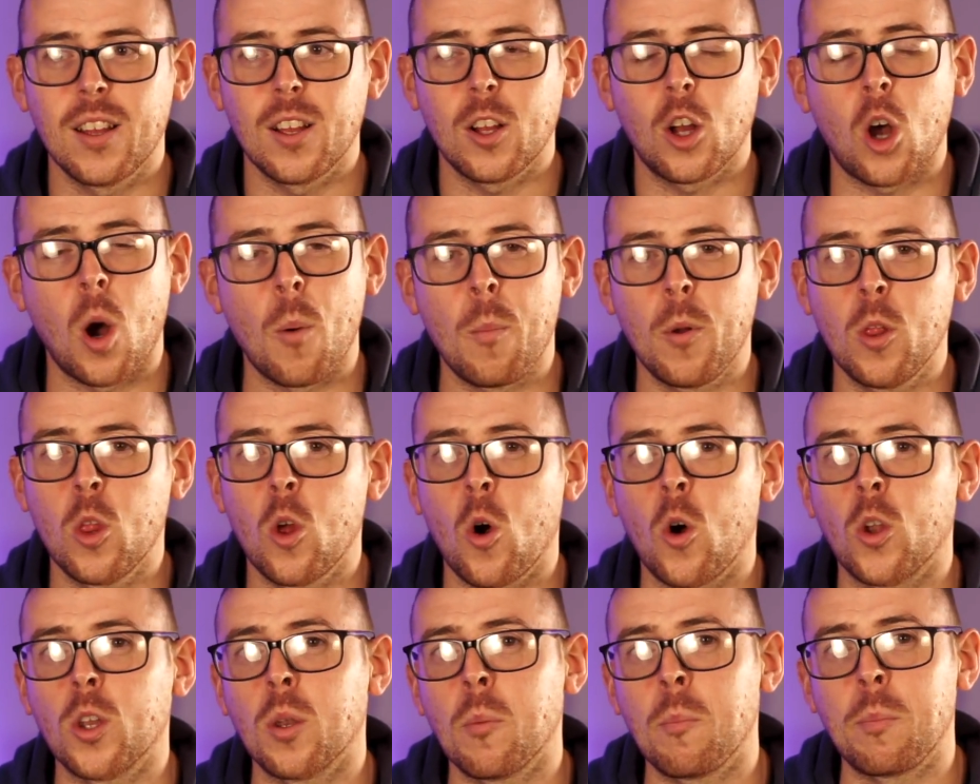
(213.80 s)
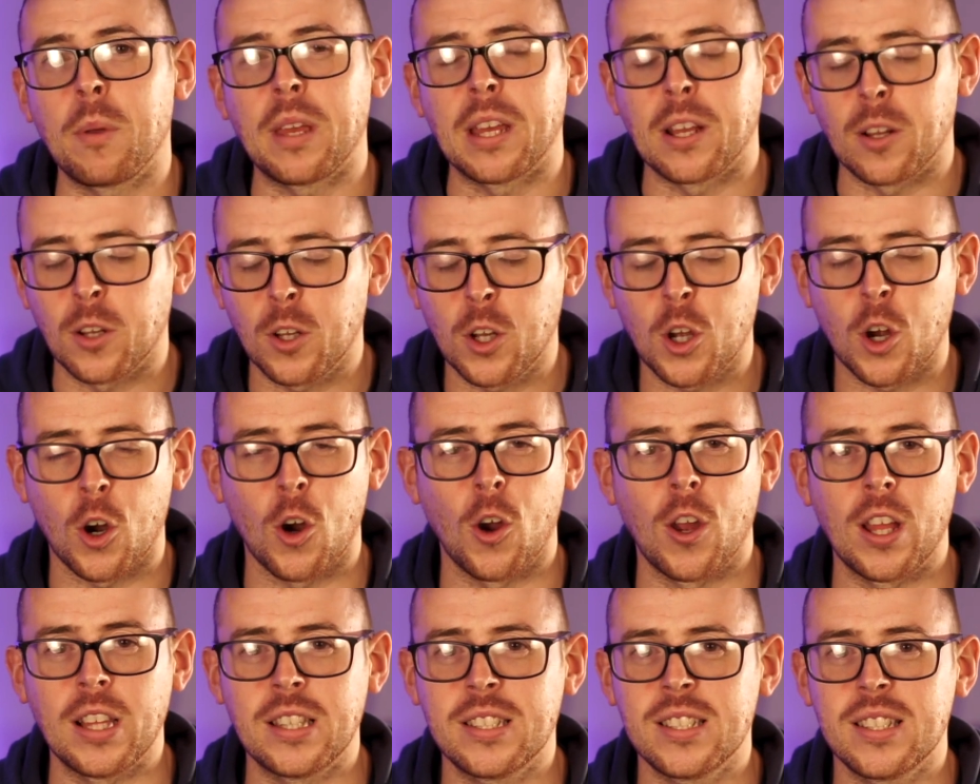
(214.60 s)
Come along and be
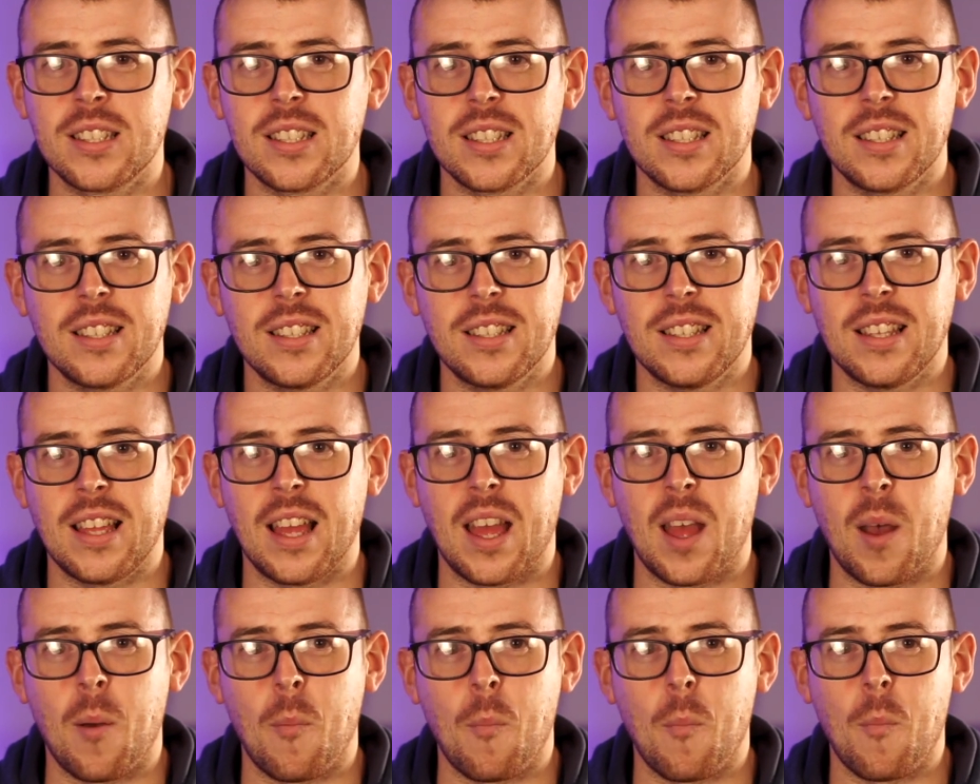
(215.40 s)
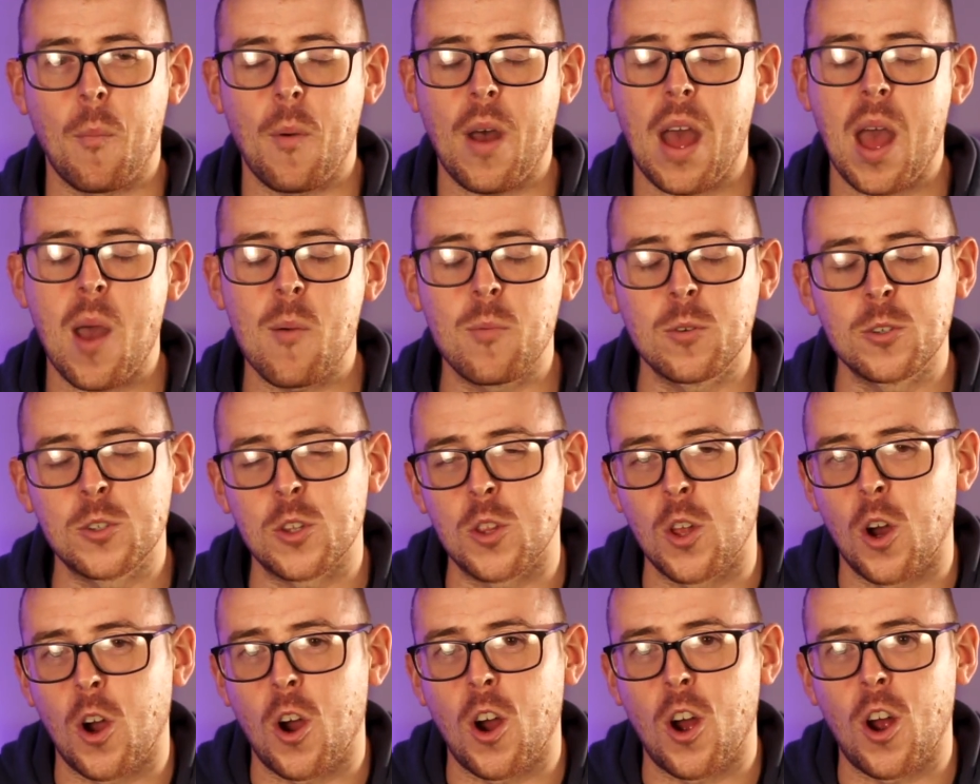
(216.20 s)
encouraged. I was
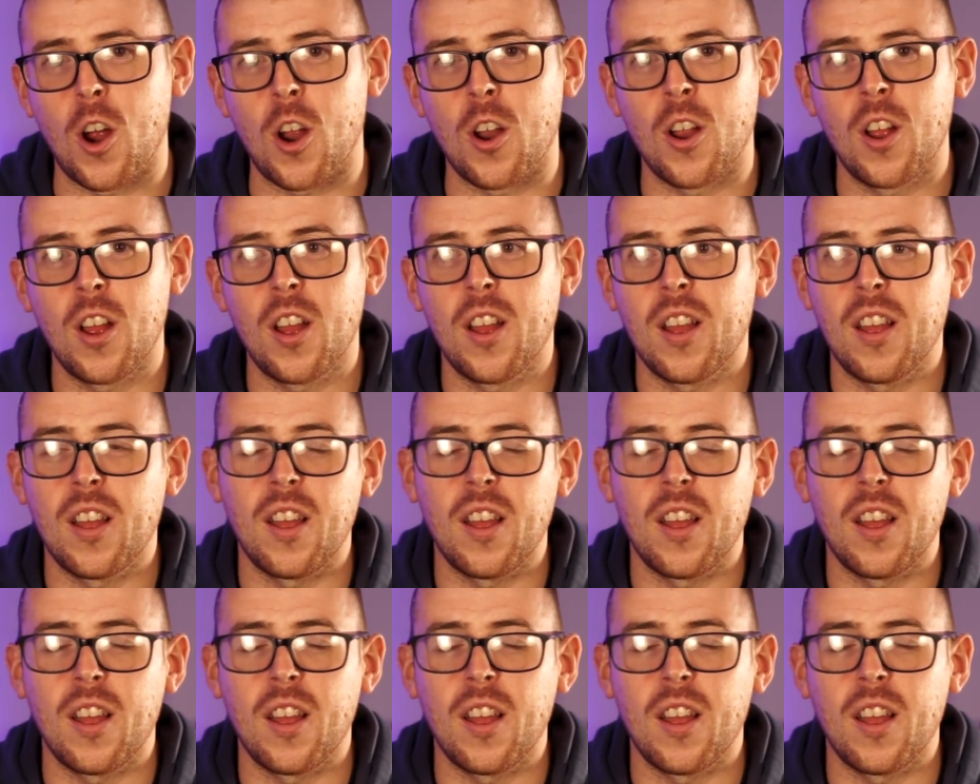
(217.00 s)
there